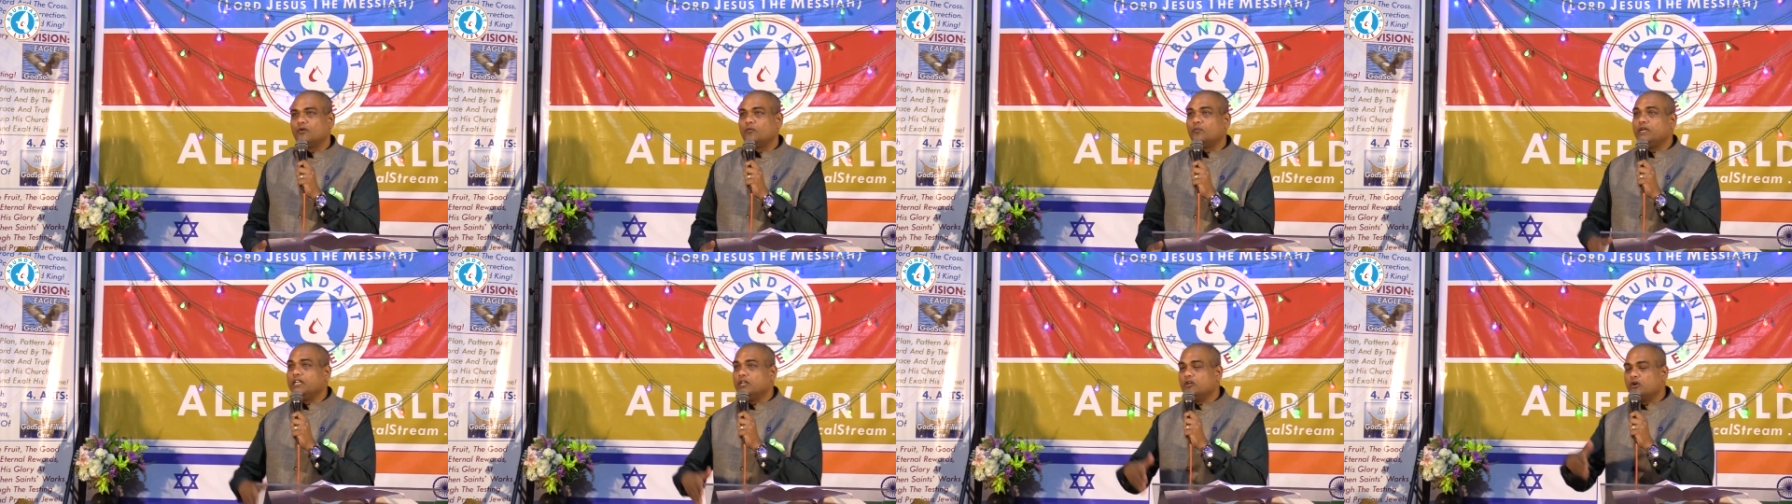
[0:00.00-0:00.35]

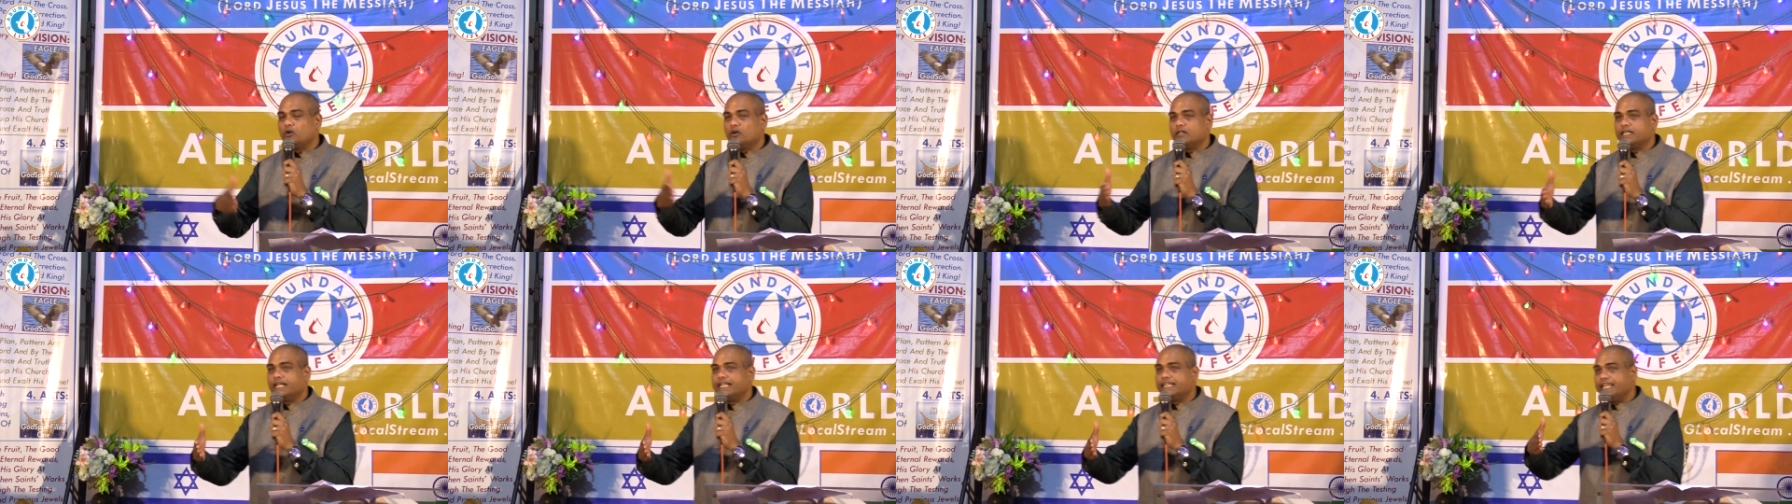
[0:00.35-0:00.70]
we
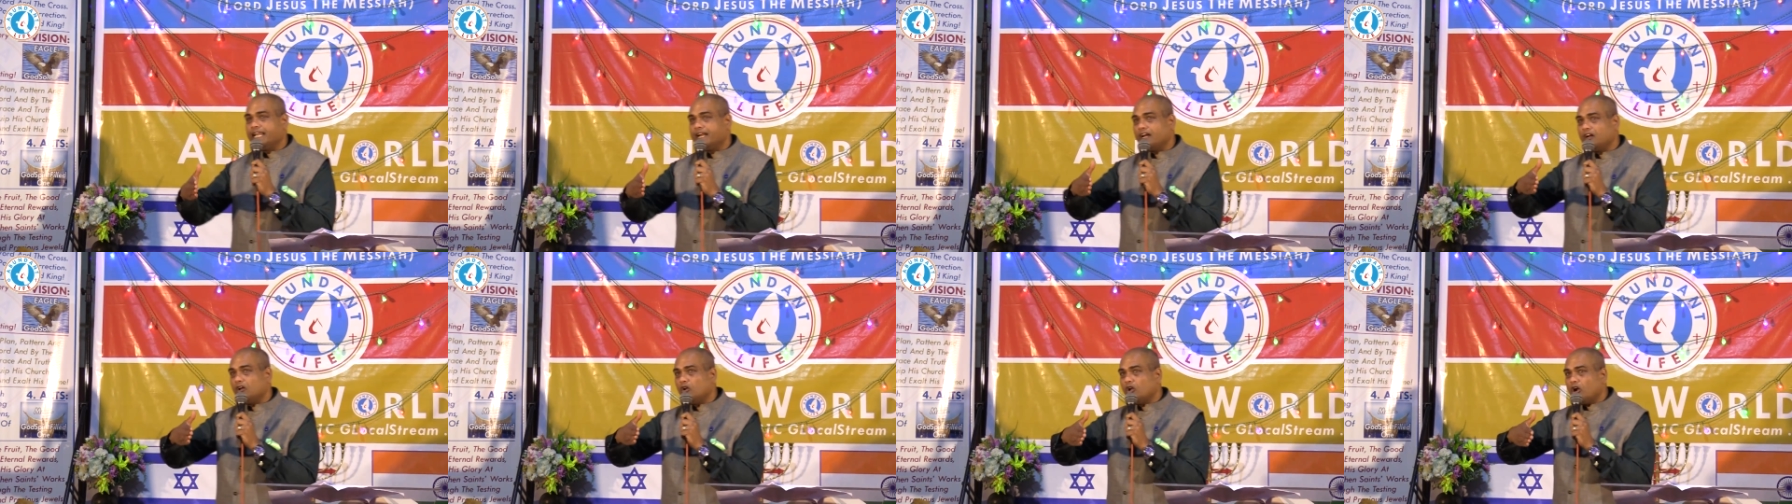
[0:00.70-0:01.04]
know that
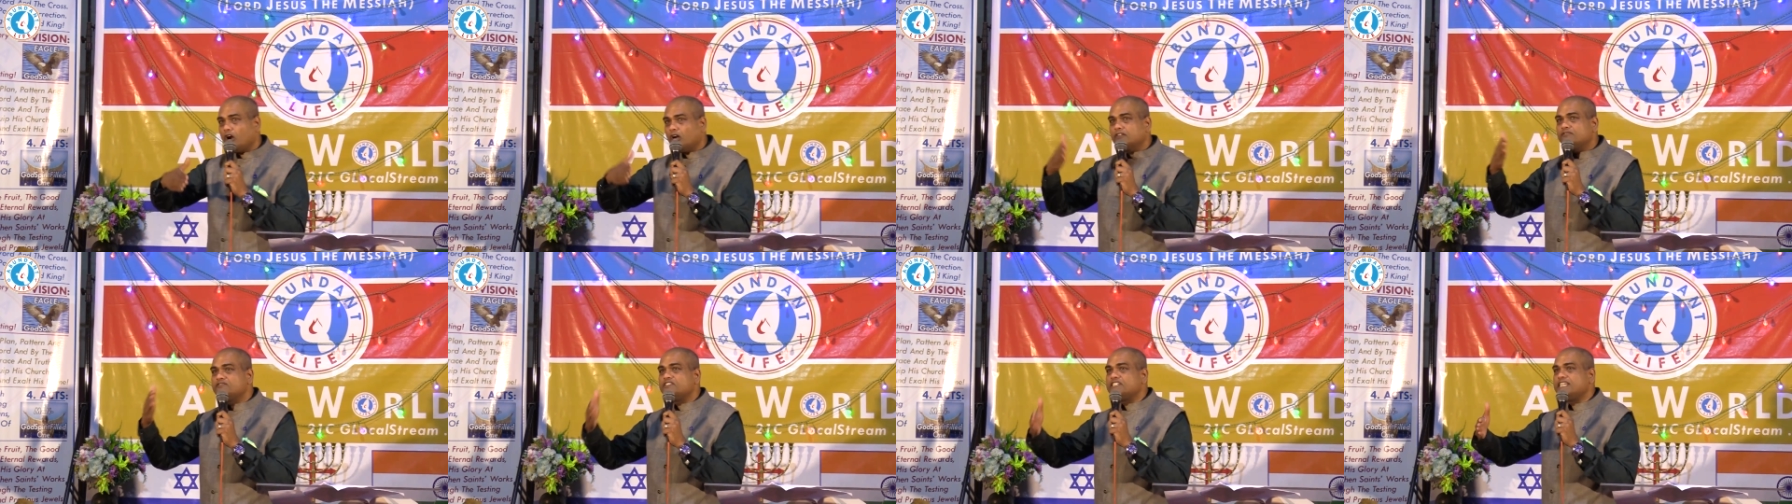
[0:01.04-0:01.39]
there are a
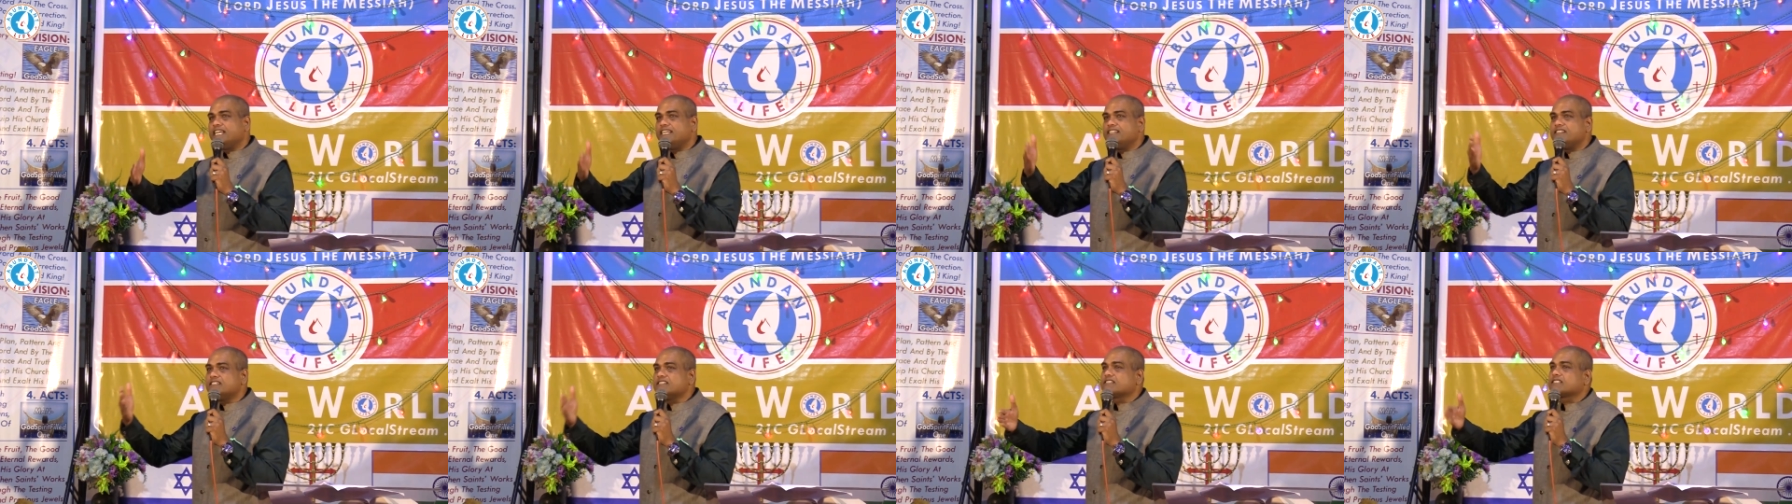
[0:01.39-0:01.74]
lot of
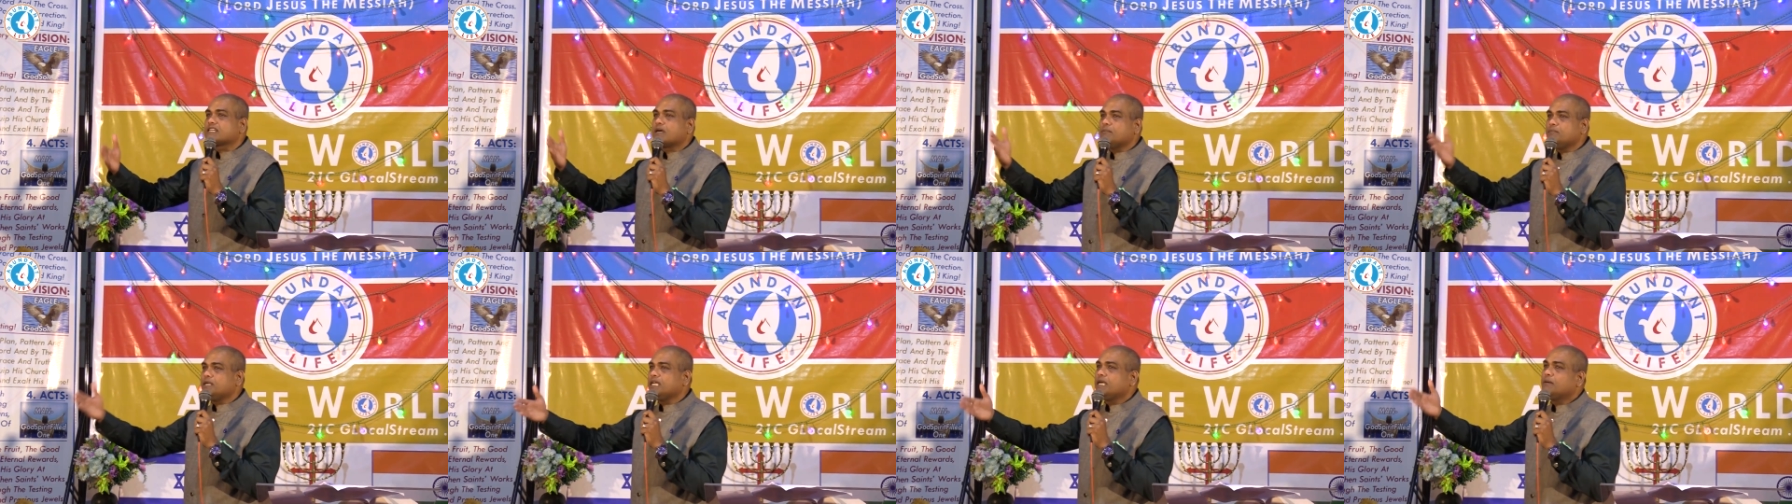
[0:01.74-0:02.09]
changes
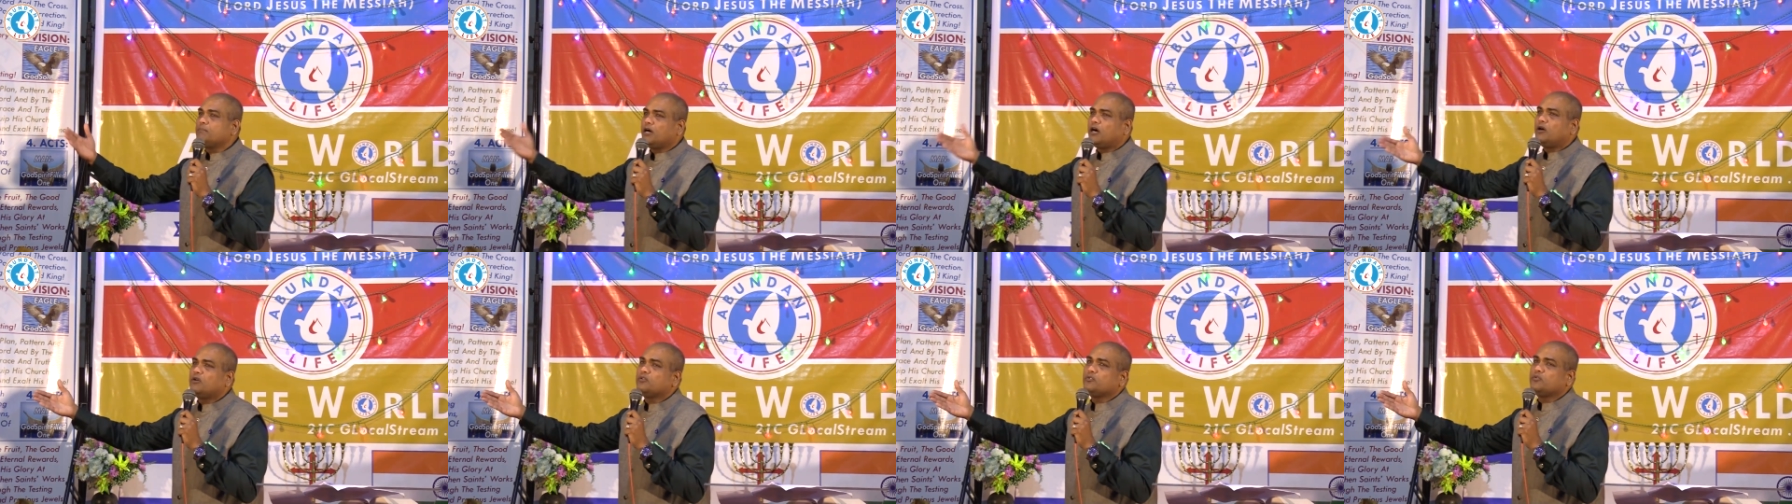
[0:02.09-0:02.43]
coming
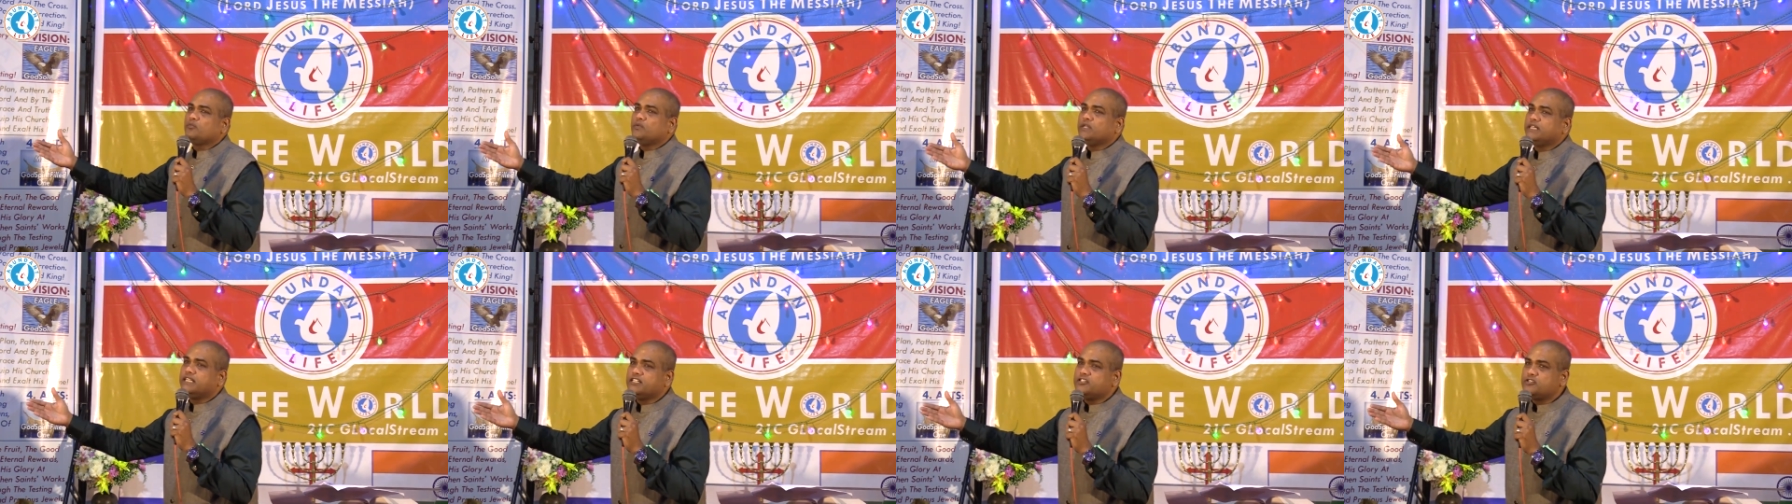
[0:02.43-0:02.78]

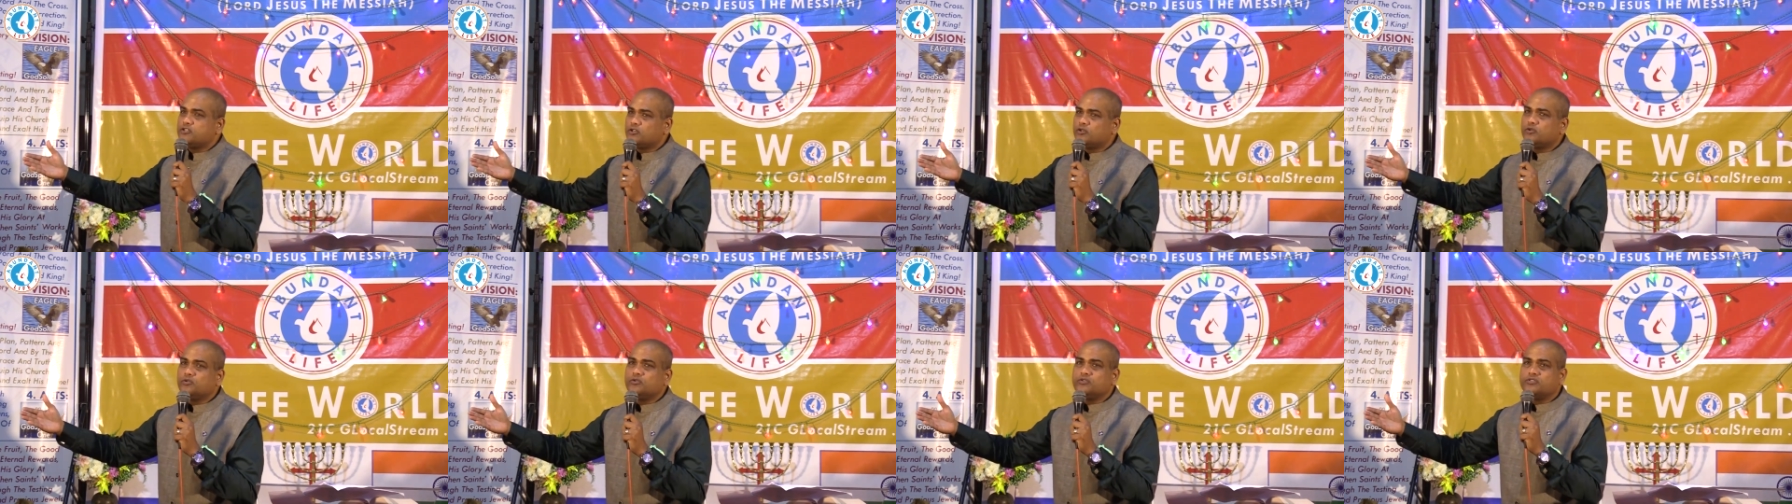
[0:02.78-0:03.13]
about with the
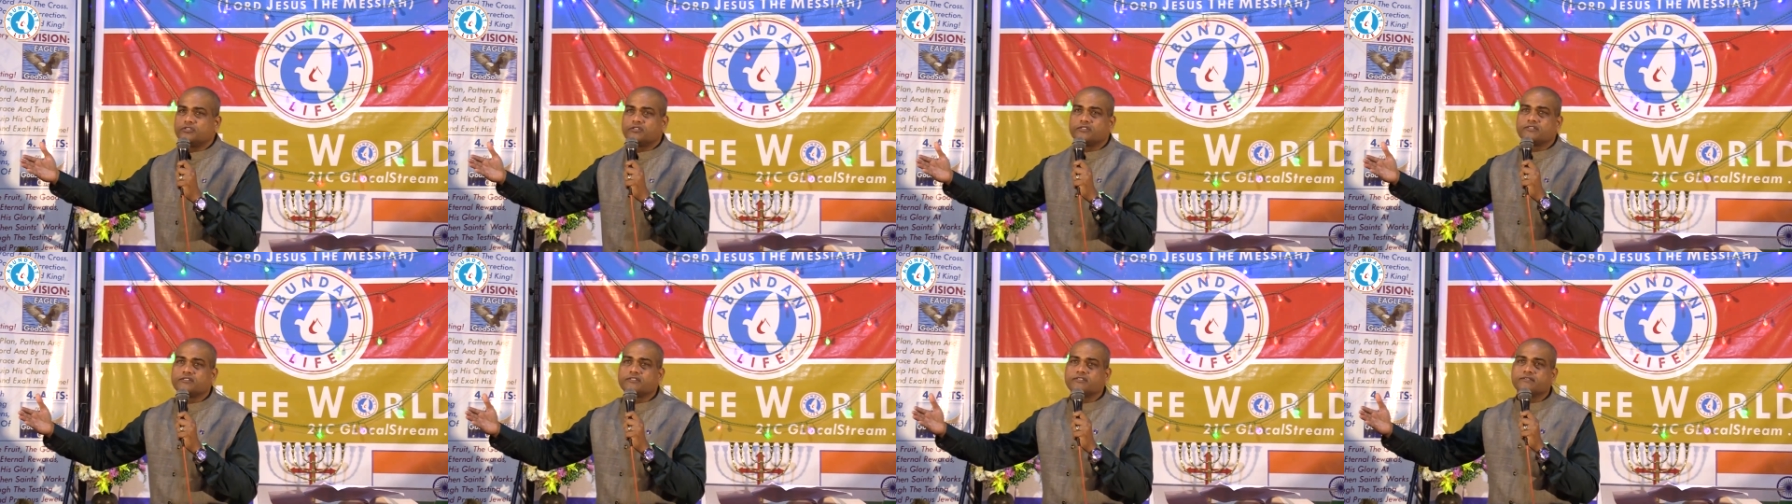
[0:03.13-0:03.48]

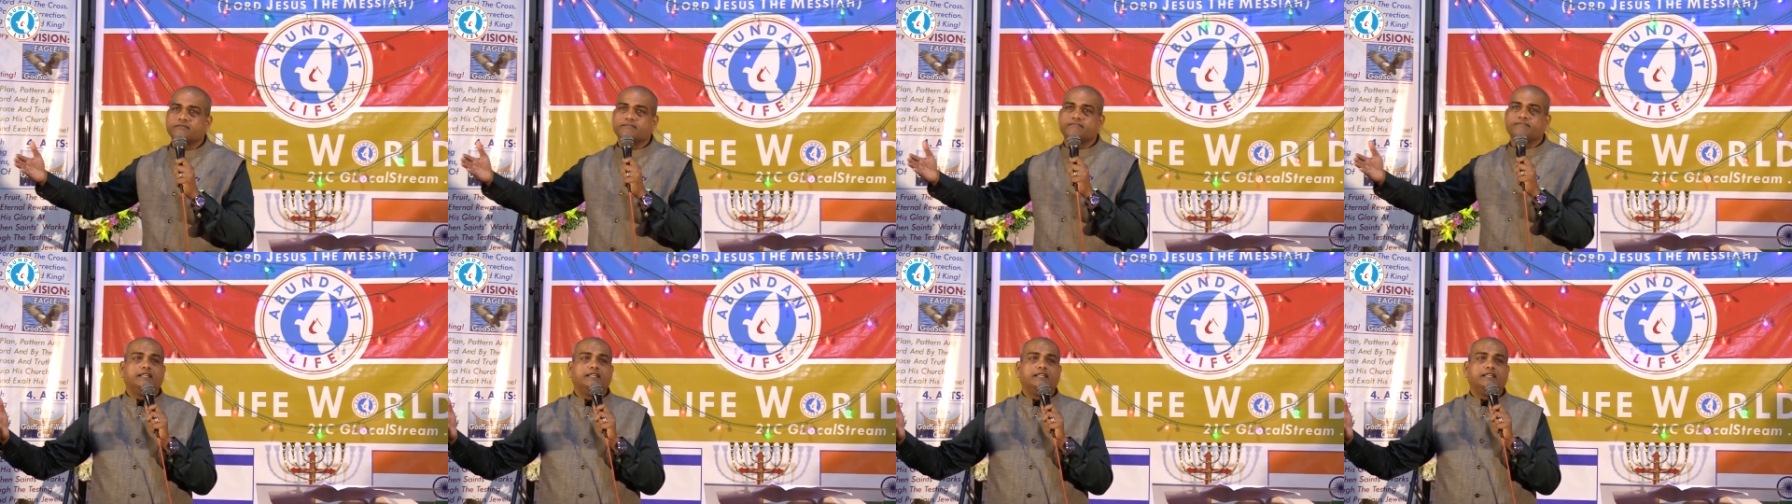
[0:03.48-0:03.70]
Jews